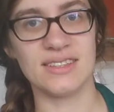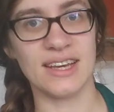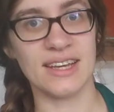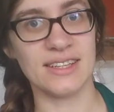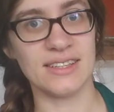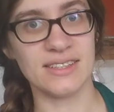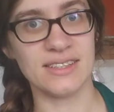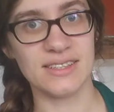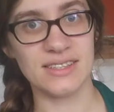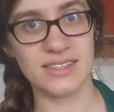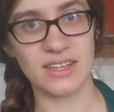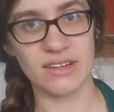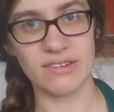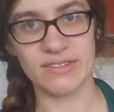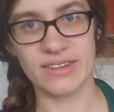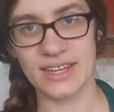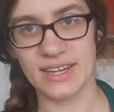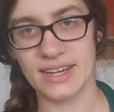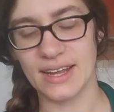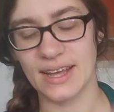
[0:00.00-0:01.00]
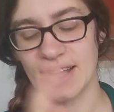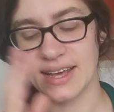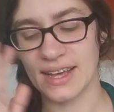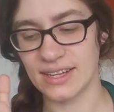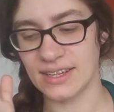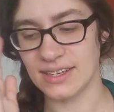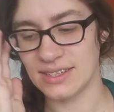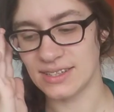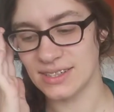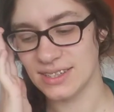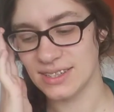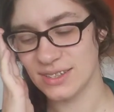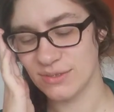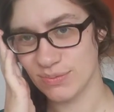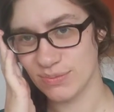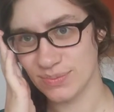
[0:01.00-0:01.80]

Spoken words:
then stuff it and